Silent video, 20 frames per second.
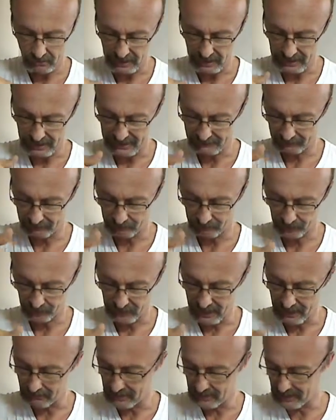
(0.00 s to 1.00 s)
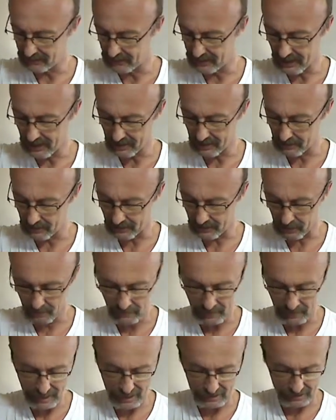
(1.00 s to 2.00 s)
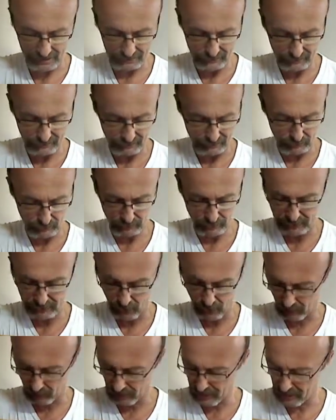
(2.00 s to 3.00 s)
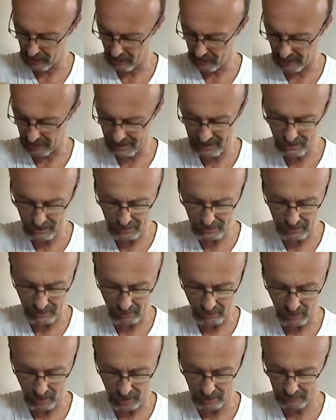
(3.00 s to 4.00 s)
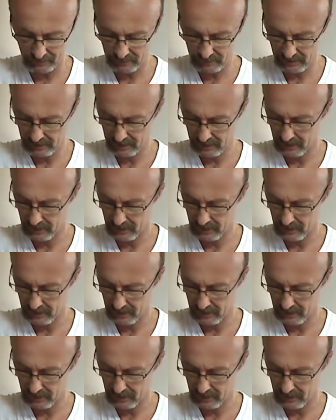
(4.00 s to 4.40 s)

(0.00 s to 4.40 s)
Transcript: That means the other 2 magnets will be over here and here somewhere,